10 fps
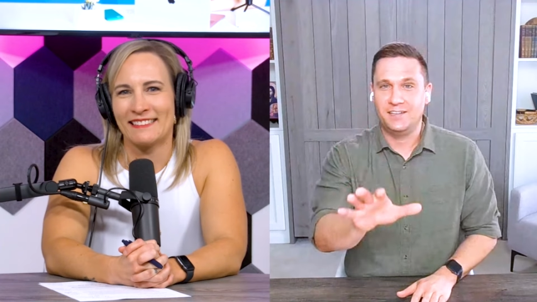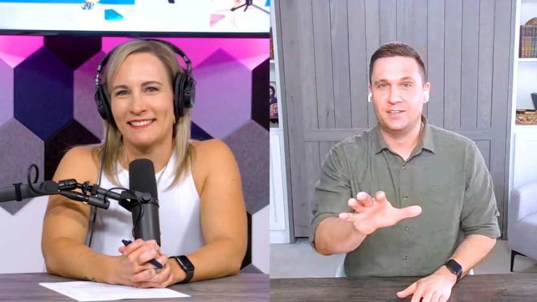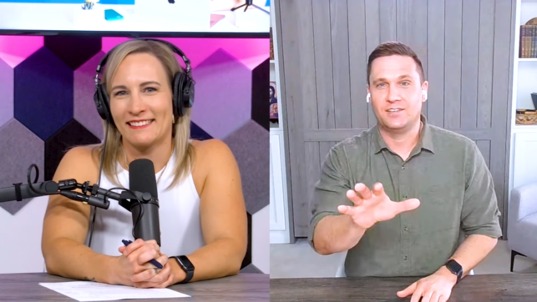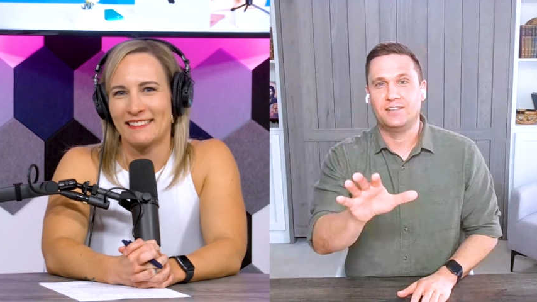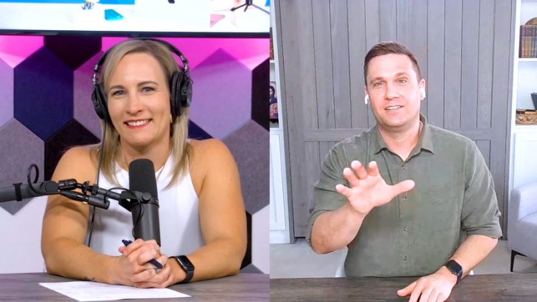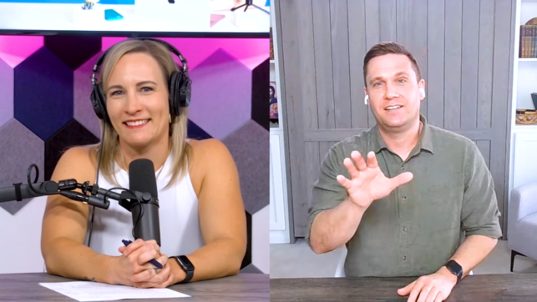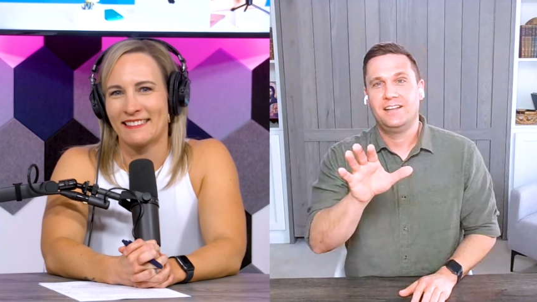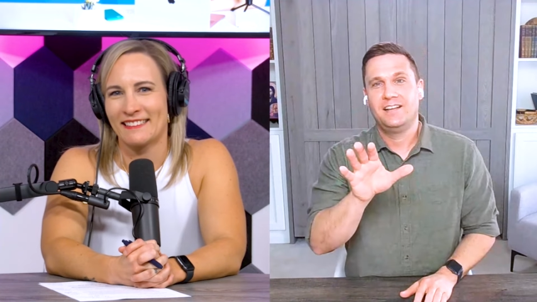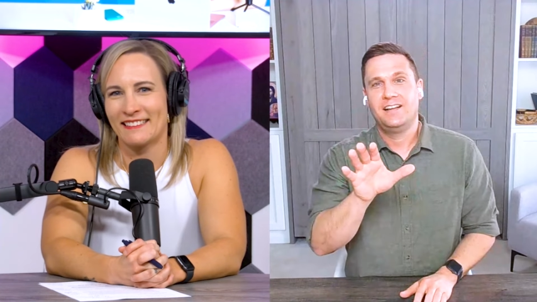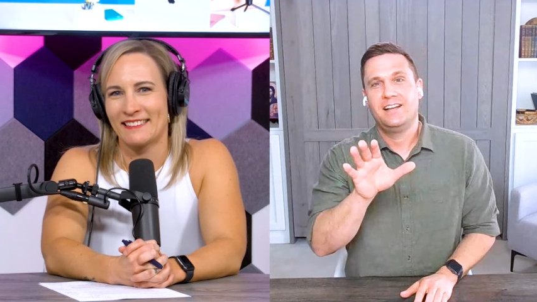Speaker 1: hear
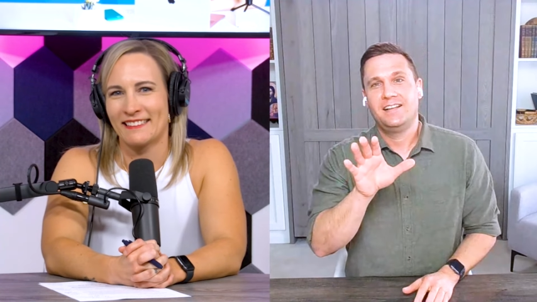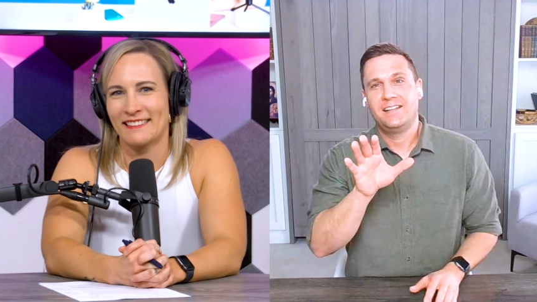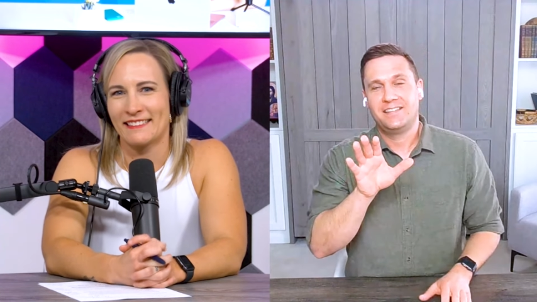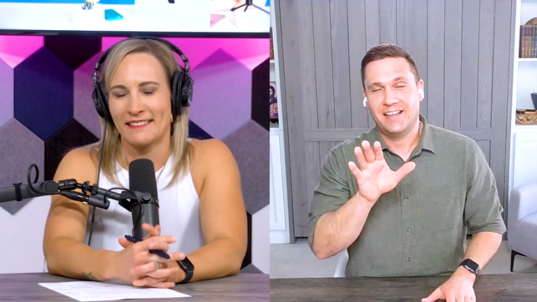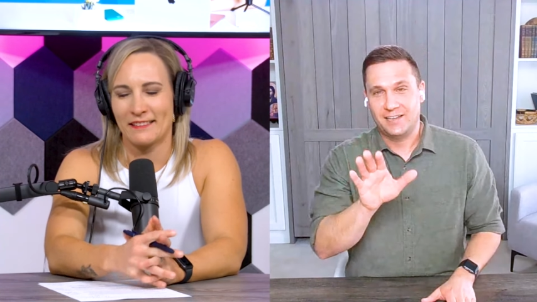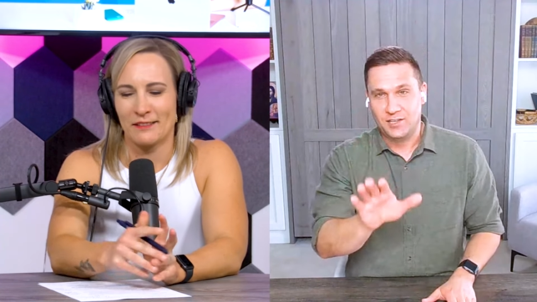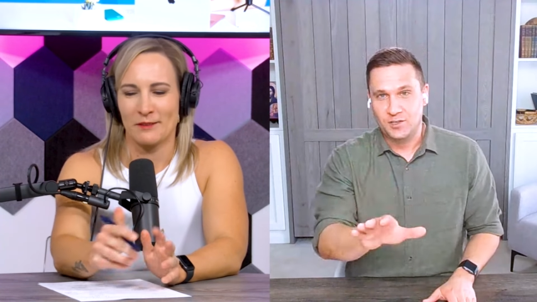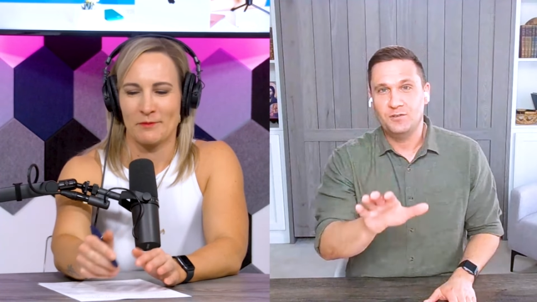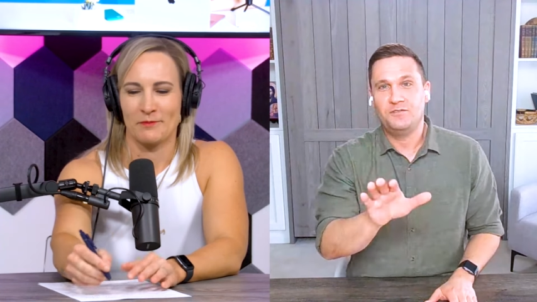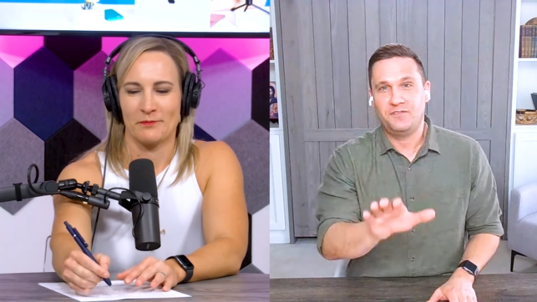
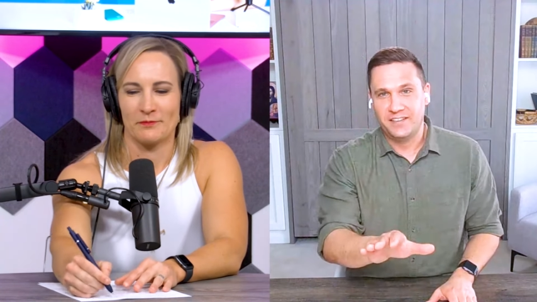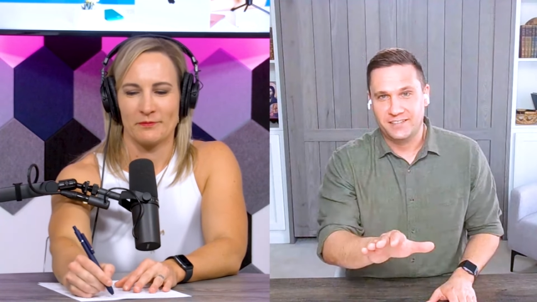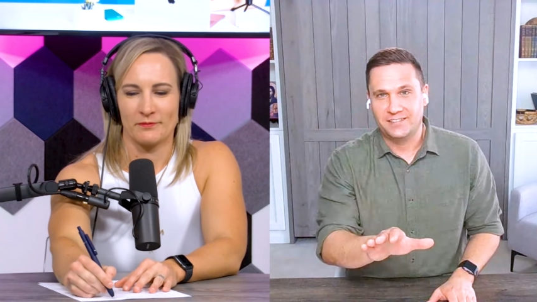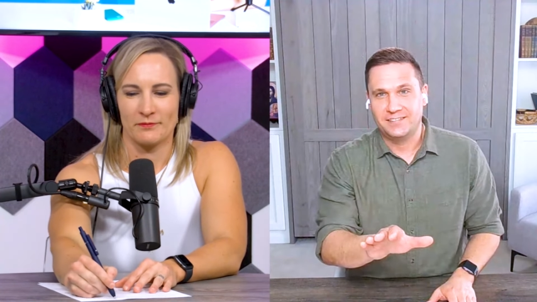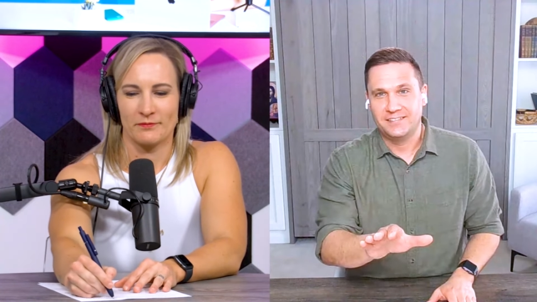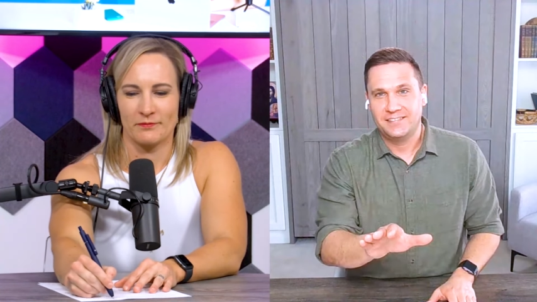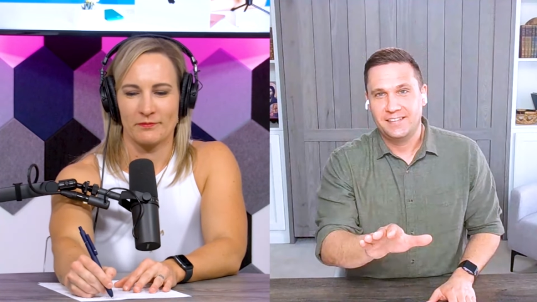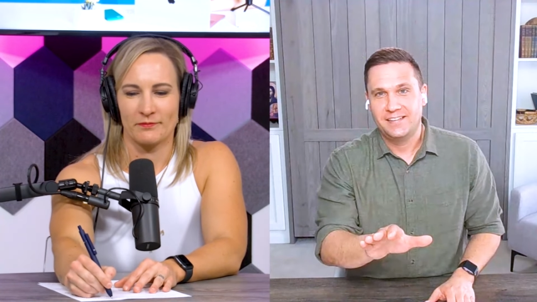that you feel